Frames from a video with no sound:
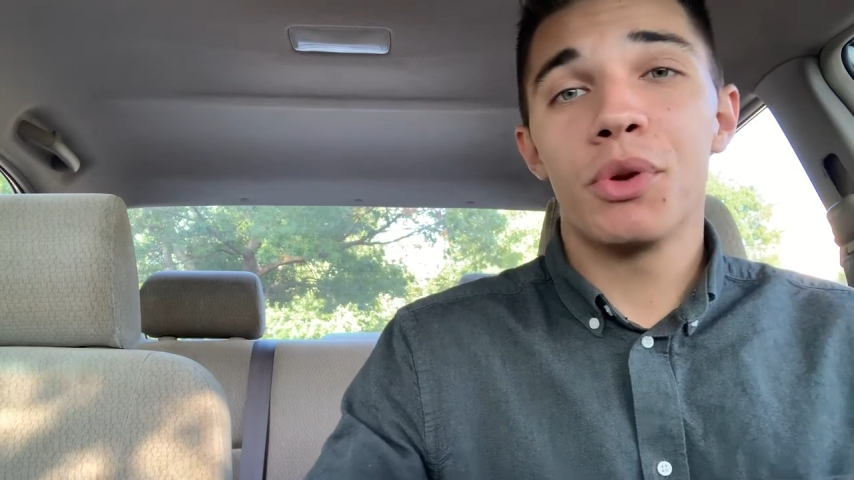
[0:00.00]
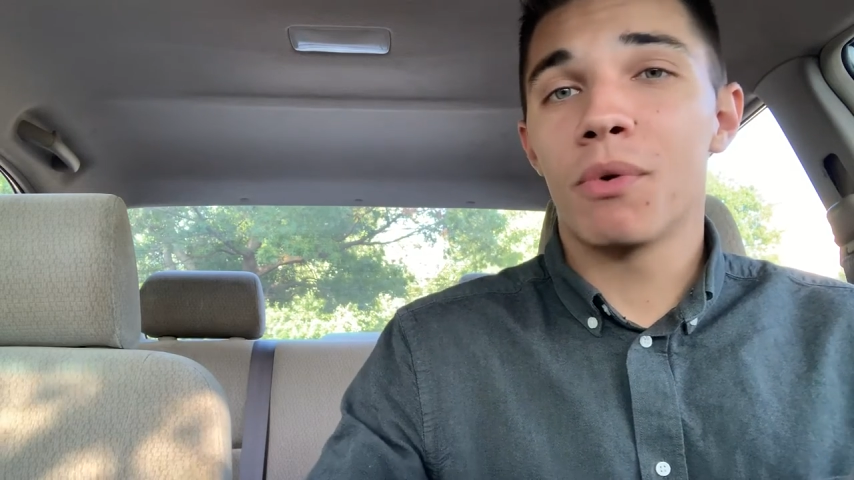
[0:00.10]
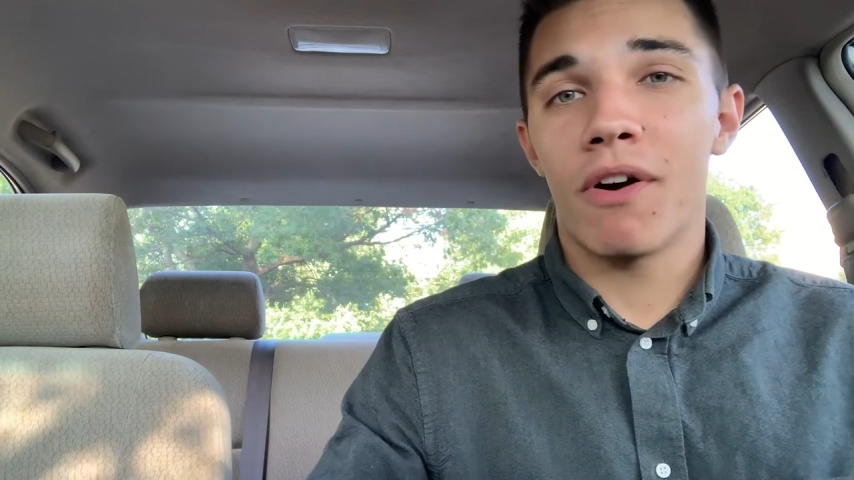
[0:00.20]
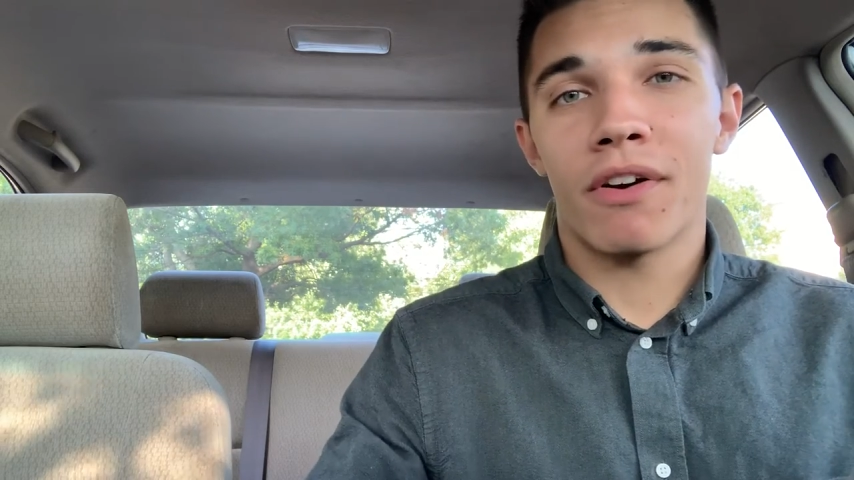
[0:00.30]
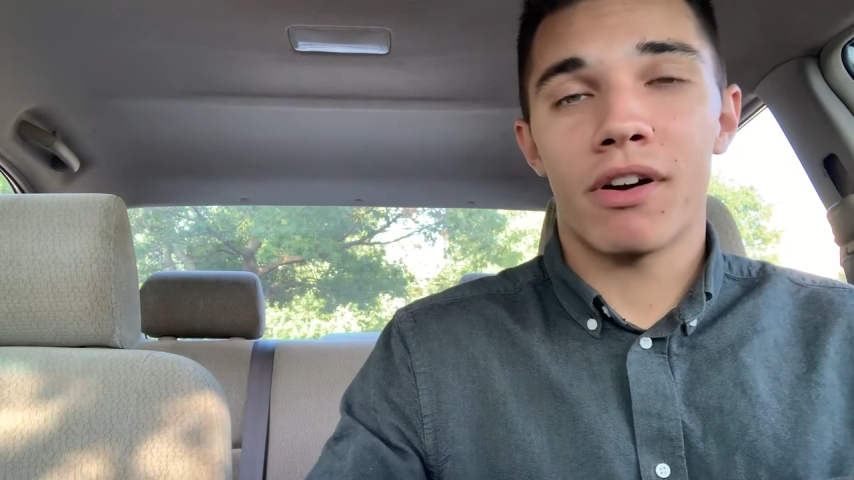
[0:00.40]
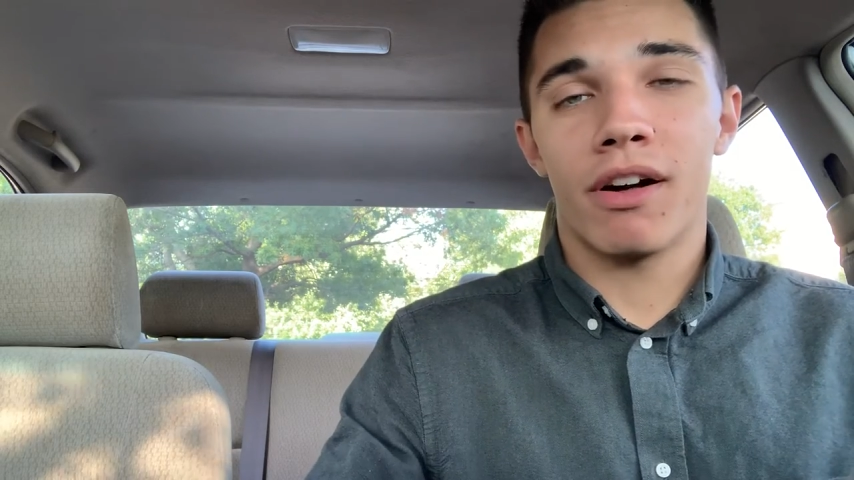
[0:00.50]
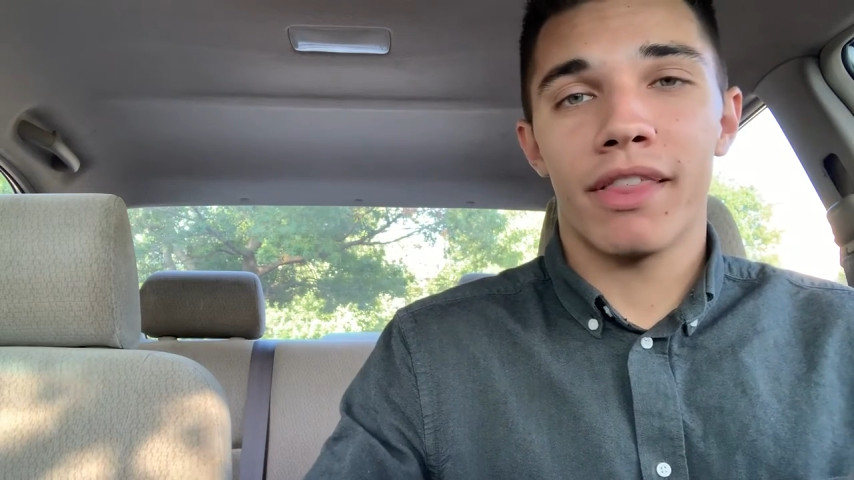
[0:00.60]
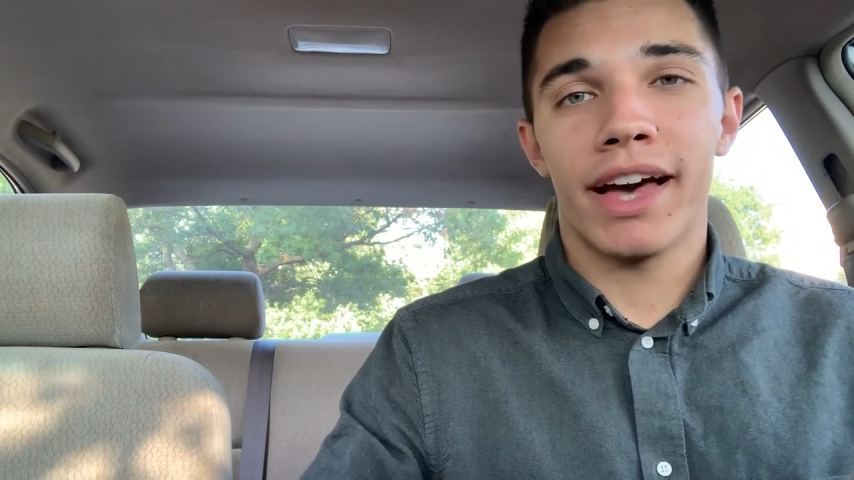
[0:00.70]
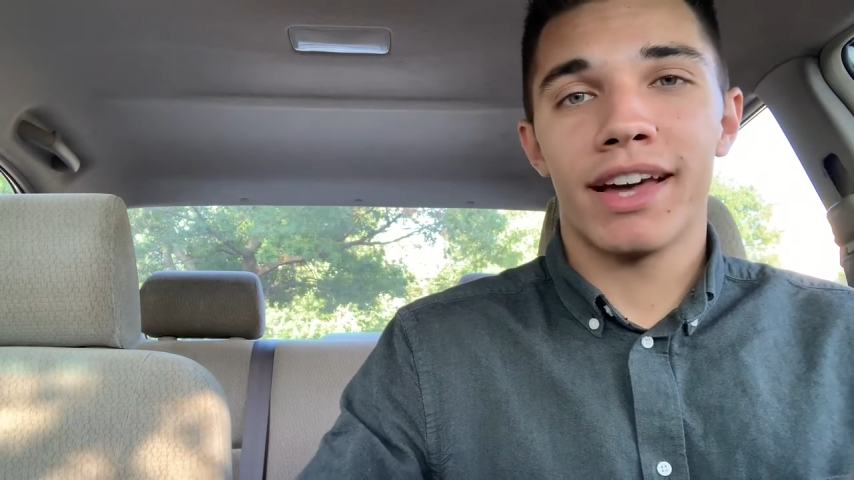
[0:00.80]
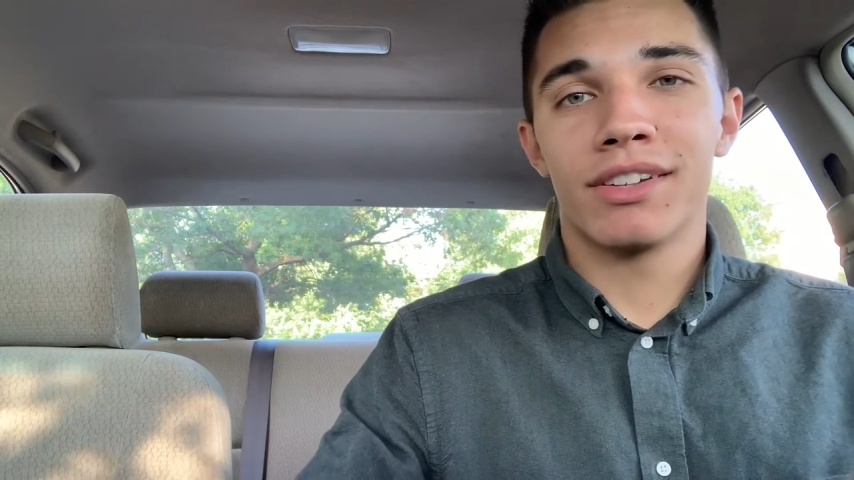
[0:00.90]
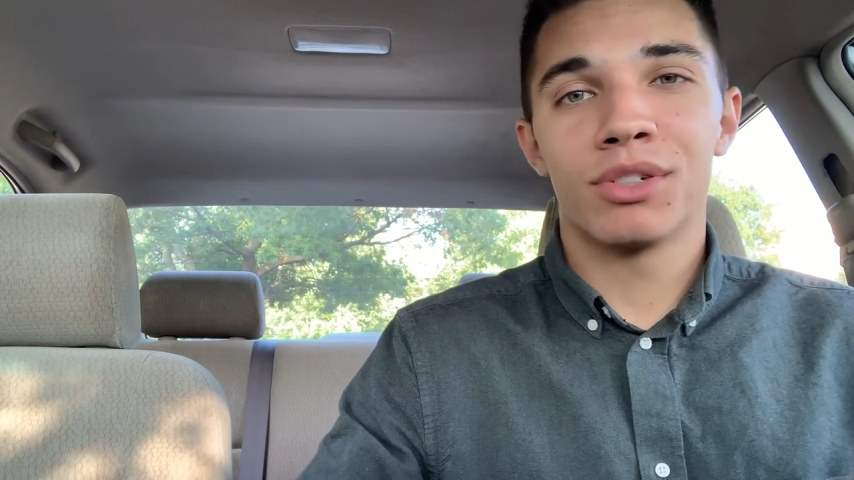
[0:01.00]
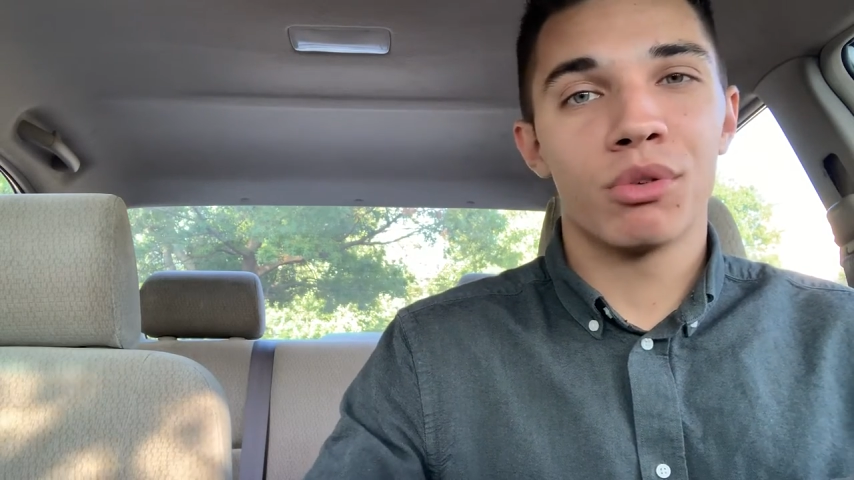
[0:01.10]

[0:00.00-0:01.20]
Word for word: you are and all that.